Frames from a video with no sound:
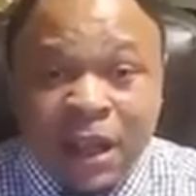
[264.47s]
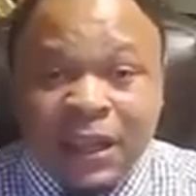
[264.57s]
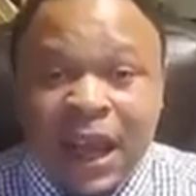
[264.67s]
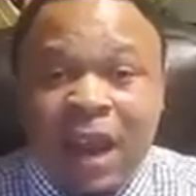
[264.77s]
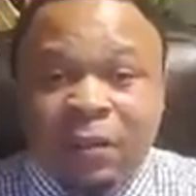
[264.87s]

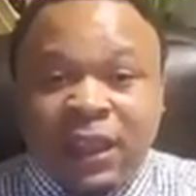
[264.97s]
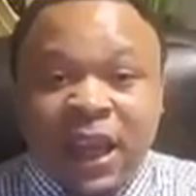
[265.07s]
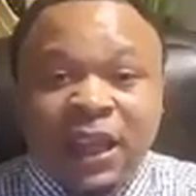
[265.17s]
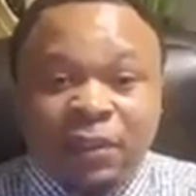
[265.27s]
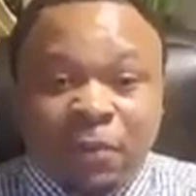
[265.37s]
the average
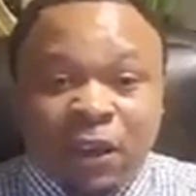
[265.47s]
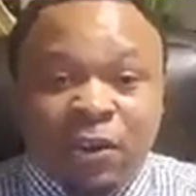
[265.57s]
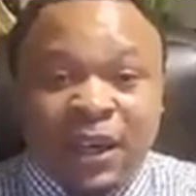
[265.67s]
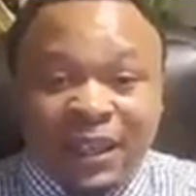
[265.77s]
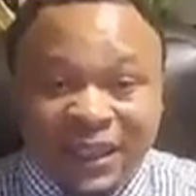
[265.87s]
age of my
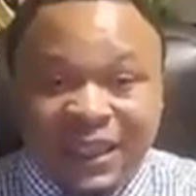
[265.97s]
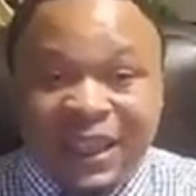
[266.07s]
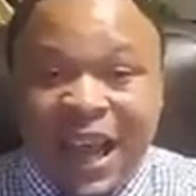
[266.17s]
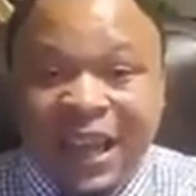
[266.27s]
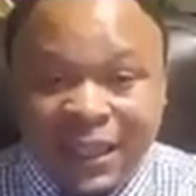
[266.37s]
credit is
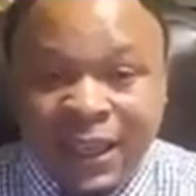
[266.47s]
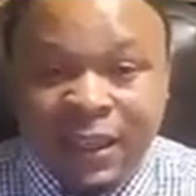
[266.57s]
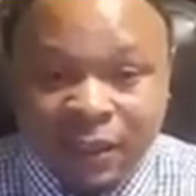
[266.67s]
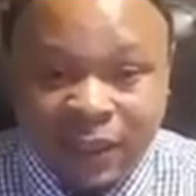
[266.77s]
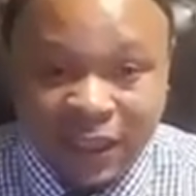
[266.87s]
9
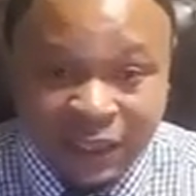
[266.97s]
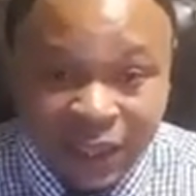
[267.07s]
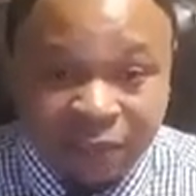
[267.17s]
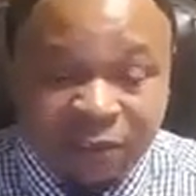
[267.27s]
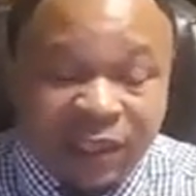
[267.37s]
years
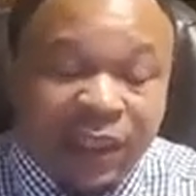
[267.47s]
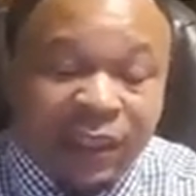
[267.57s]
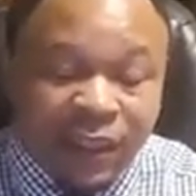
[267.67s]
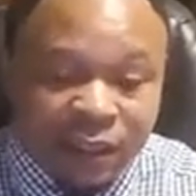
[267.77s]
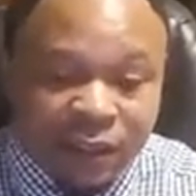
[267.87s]
instead of 10
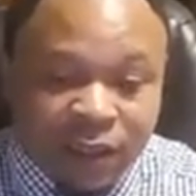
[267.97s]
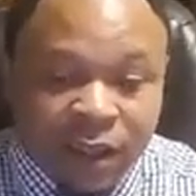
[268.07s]
years.